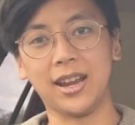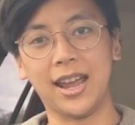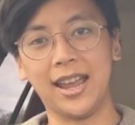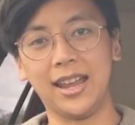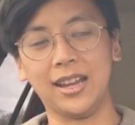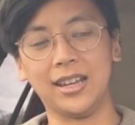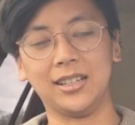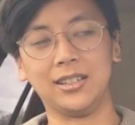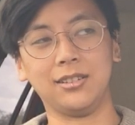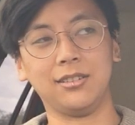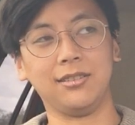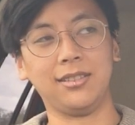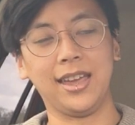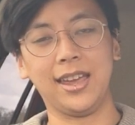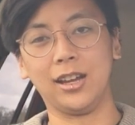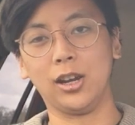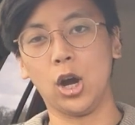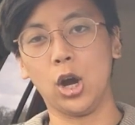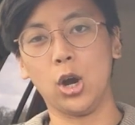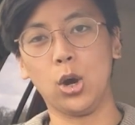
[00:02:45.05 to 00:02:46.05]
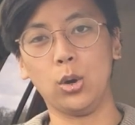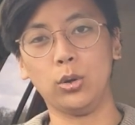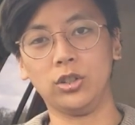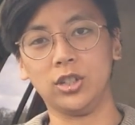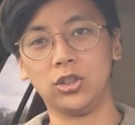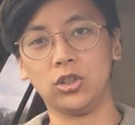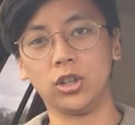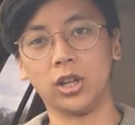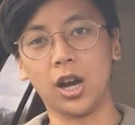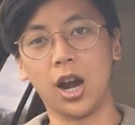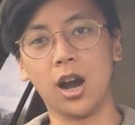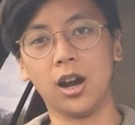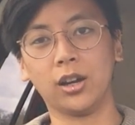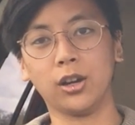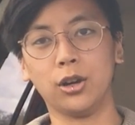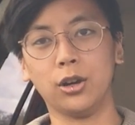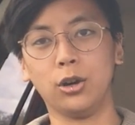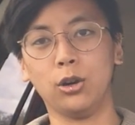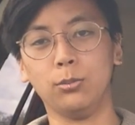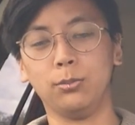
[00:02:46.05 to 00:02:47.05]
and they go to
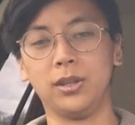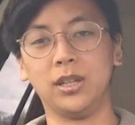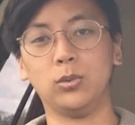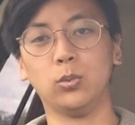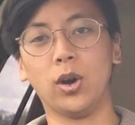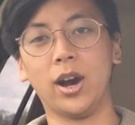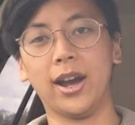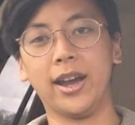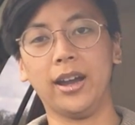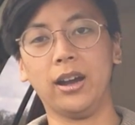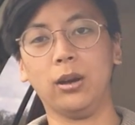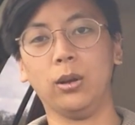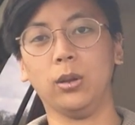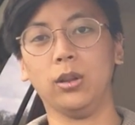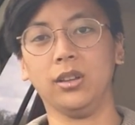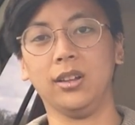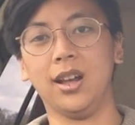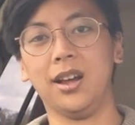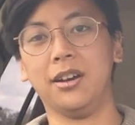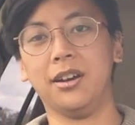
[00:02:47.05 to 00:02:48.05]
Chicago. Meanwhile,